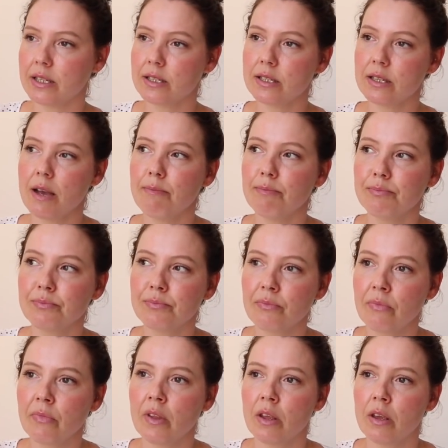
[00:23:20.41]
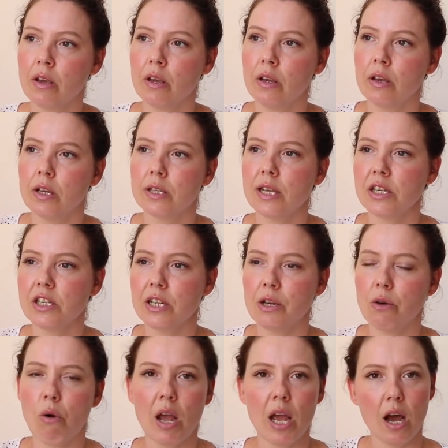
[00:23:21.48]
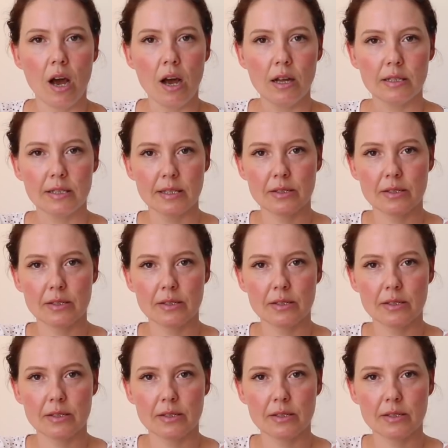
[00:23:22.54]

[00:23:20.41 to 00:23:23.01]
It's actually quite hard